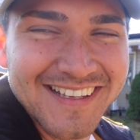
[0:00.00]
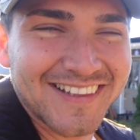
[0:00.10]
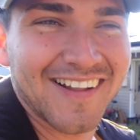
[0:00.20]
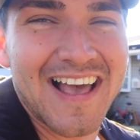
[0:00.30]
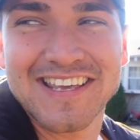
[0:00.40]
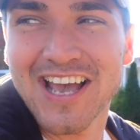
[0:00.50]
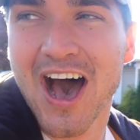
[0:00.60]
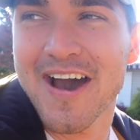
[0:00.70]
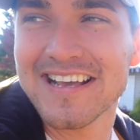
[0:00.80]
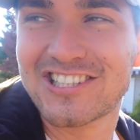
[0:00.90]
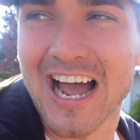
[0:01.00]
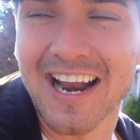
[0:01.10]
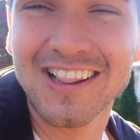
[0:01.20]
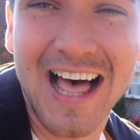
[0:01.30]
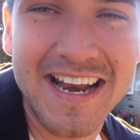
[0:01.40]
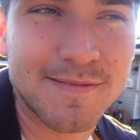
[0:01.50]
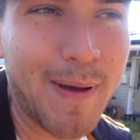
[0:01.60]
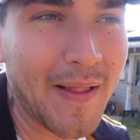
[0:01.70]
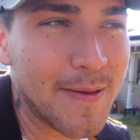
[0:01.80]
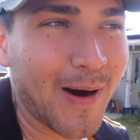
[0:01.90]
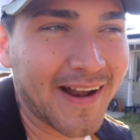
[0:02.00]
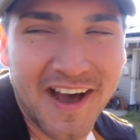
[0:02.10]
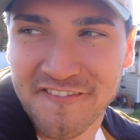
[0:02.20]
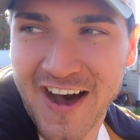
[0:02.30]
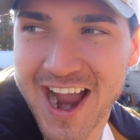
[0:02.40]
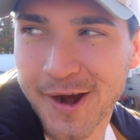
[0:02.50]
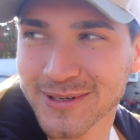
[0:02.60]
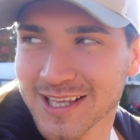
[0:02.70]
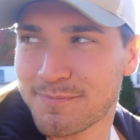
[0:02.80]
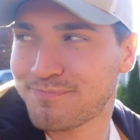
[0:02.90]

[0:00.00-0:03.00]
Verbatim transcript: They're like, yo, he's trying to light his belly button on fire with the